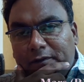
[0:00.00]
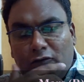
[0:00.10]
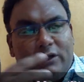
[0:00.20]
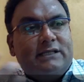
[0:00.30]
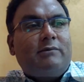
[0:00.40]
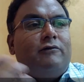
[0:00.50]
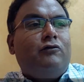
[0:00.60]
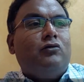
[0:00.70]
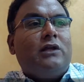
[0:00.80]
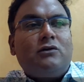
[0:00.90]
For example,
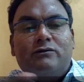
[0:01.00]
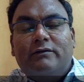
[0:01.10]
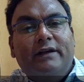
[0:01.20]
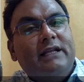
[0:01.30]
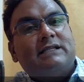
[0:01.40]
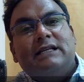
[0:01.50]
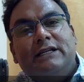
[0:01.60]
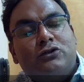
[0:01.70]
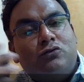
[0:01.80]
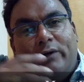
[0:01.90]
fourth house with Venus
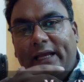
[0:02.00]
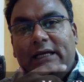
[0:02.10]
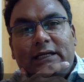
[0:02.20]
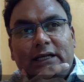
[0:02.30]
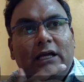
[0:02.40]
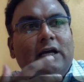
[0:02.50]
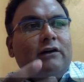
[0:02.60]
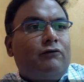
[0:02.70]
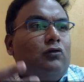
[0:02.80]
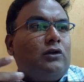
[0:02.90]
leads to vehicle.
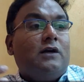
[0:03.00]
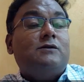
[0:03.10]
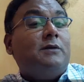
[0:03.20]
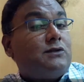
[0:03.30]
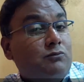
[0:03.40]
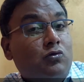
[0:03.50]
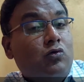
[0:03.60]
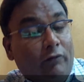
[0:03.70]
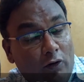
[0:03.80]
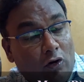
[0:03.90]
Fourth house plus
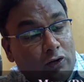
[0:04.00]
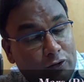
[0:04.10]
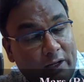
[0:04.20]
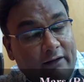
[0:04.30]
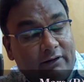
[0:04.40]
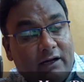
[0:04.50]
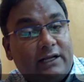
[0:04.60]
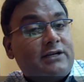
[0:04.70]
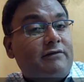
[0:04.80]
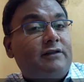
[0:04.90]
moon. We all should have a
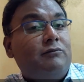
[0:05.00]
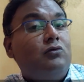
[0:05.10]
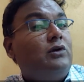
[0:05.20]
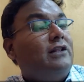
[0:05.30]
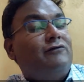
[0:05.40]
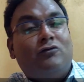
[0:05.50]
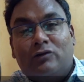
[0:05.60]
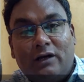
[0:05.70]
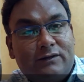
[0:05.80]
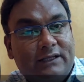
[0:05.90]
connection with moon and the
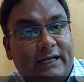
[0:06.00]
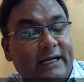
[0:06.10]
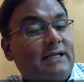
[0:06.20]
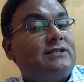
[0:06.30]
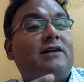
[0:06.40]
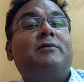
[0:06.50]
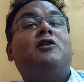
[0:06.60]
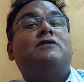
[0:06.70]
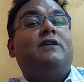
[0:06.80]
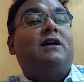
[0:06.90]
fourth house in the natal chart,
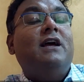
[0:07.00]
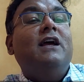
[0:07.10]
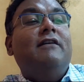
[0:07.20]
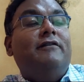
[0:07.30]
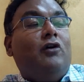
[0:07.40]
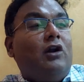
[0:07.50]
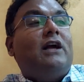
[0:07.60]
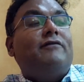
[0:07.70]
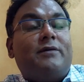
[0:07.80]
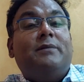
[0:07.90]
because we all
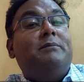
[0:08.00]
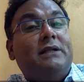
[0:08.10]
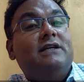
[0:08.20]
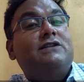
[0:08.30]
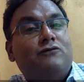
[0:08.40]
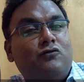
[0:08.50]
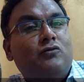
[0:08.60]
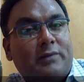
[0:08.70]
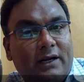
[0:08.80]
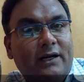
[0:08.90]
come from a mother's
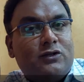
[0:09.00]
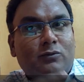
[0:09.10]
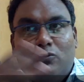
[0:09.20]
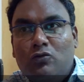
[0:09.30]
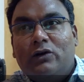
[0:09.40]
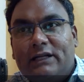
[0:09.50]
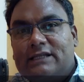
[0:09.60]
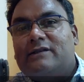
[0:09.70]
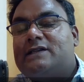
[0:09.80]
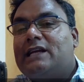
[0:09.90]
womb, right? So moon
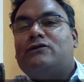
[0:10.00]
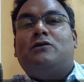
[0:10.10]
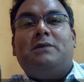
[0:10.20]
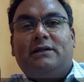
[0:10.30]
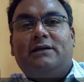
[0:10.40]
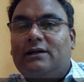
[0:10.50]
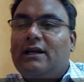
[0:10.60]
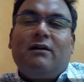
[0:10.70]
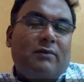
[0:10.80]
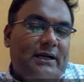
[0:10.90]
itself stands for mother.
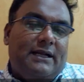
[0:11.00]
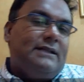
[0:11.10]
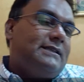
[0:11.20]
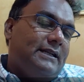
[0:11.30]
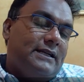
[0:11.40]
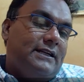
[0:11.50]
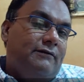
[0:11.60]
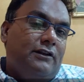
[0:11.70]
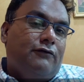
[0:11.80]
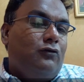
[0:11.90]
When it gets connected
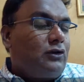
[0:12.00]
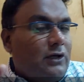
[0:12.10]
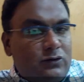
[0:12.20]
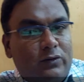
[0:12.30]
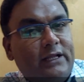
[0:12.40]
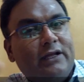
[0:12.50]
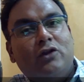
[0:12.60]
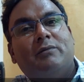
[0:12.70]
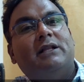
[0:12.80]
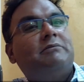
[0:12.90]
with the fourth house, only then
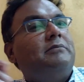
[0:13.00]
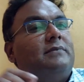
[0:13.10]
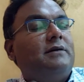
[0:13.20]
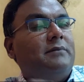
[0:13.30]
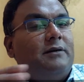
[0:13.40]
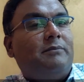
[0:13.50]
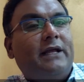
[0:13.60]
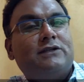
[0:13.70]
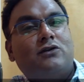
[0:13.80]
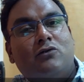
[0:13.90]
your mother
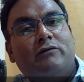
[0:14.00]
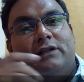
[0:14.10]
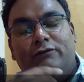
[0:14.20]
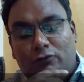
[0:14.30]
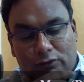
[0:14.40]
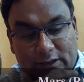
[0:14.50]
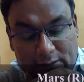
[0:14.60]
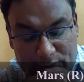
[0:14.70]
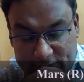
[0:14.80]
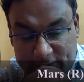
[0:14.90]
plays a role with the fourth
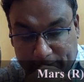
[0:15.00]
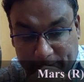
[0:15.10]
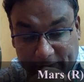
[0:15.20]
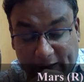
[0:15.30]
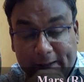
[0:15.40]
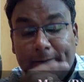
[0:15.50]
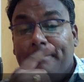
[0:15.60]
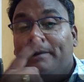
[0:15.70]
house, right?